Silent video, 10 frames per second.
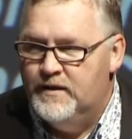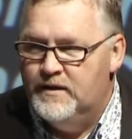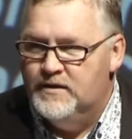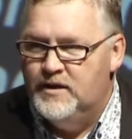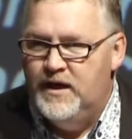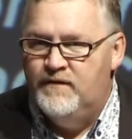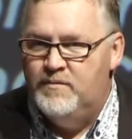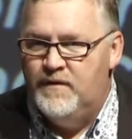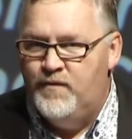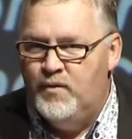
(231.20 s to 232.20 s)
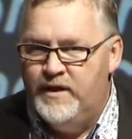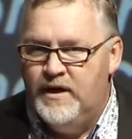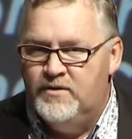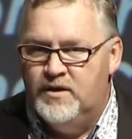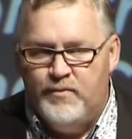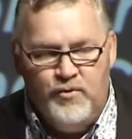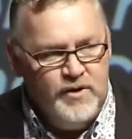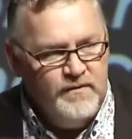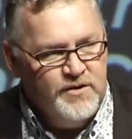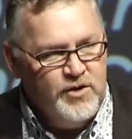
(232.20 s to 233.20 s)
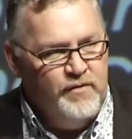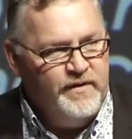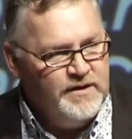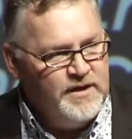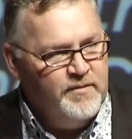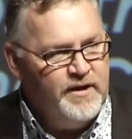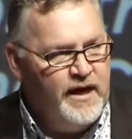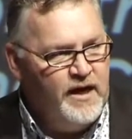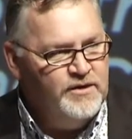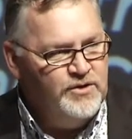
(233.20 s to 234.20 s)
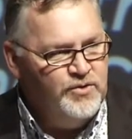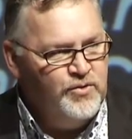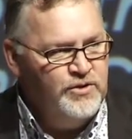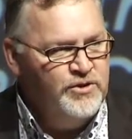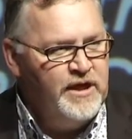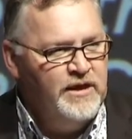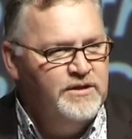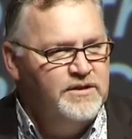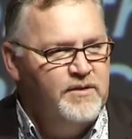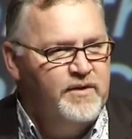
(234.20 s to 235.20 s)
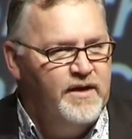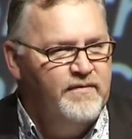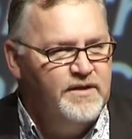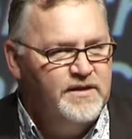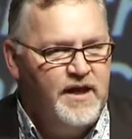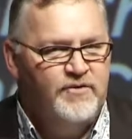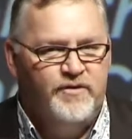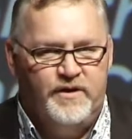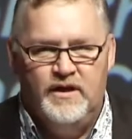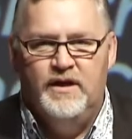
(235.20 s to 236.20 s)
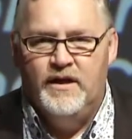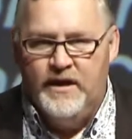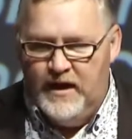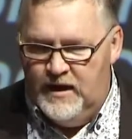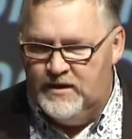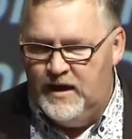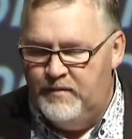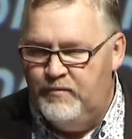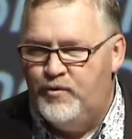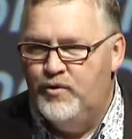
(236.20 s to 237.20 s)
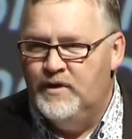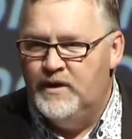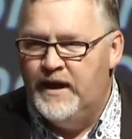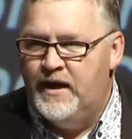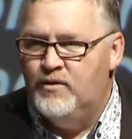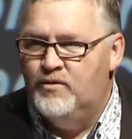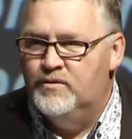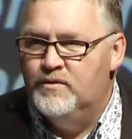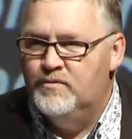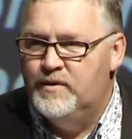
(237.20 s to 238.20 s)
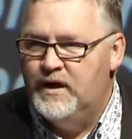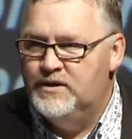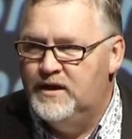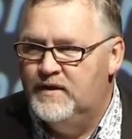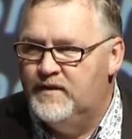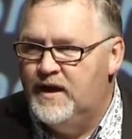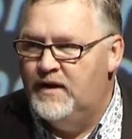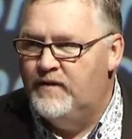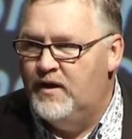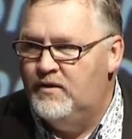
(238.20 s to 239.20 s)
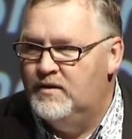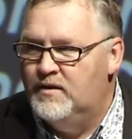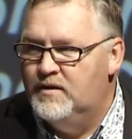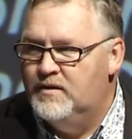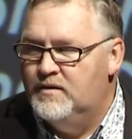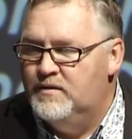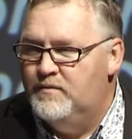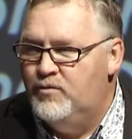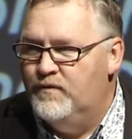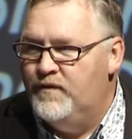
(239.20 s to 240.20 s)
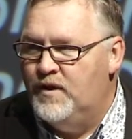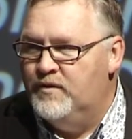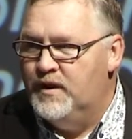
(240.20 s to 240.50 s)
So even before we get to the point of solving some of the housing shortage challenges that we have in this country, as a prudent landlord, we actually have to have our portfolio in the